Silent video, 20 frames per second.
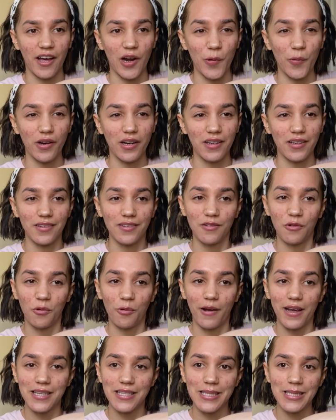I don't want to
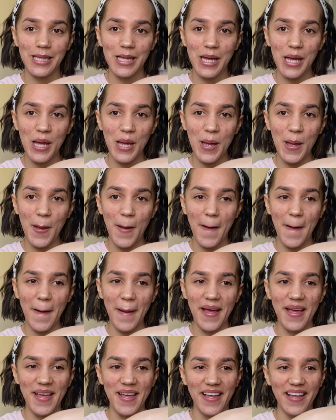waste
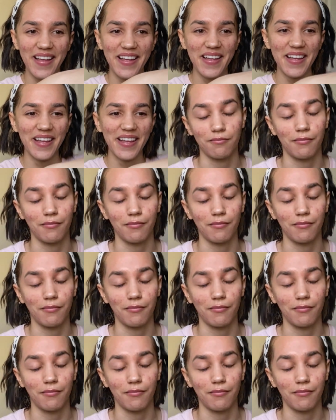it.